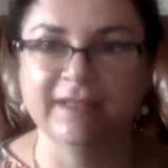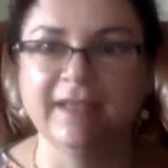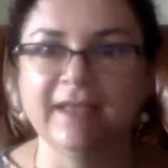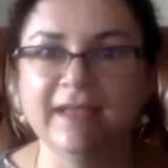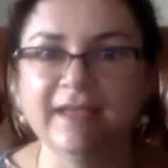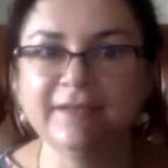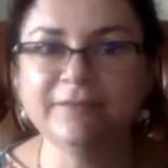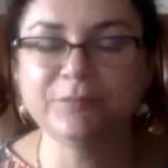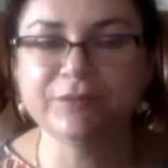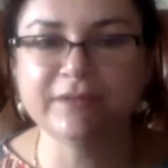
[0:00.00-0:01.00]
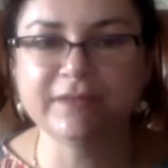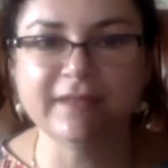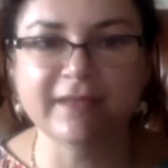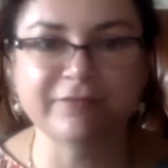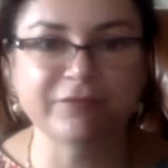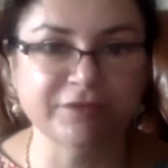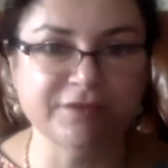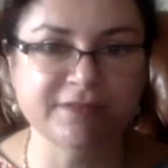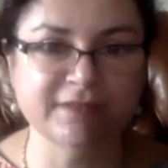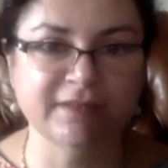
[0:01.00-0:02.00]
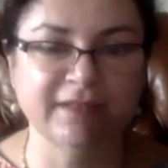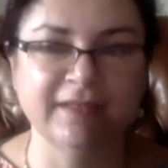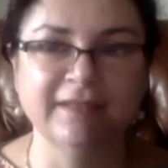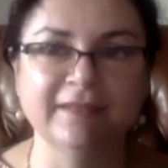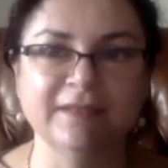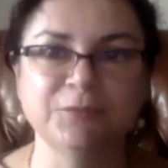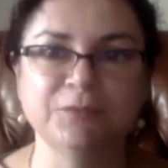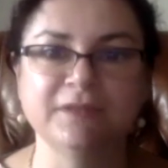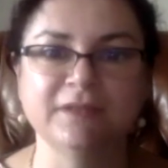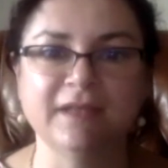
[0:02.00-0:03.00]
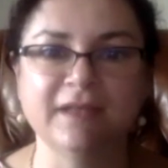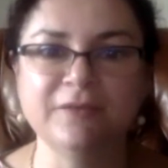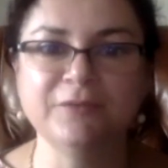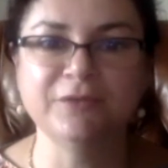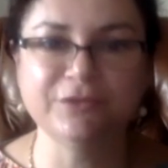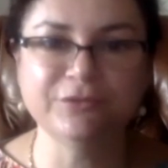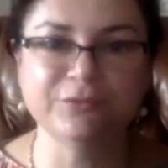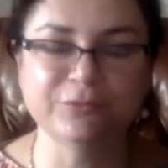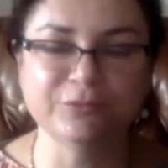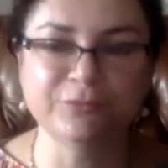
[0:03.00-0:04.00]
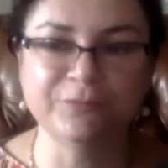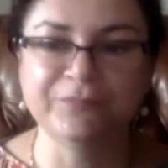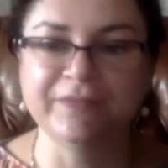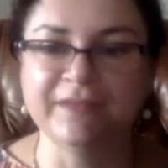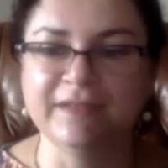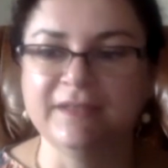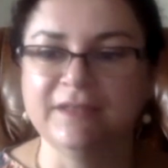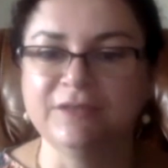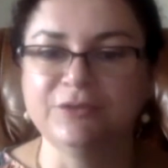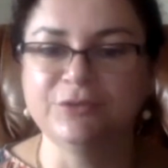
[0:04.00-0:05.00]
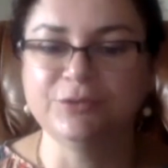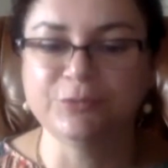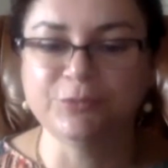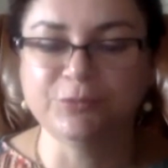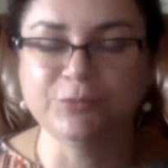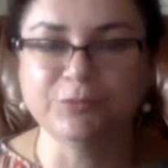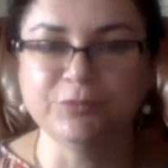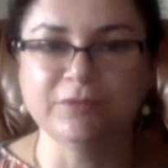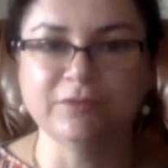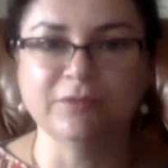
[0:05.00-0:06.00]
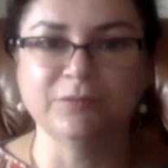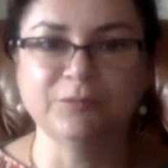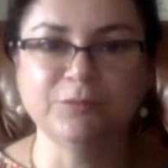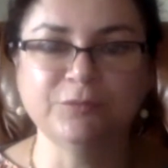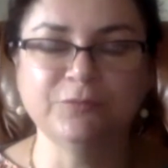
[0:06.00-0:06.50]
and pretty diverse, that would allow you to move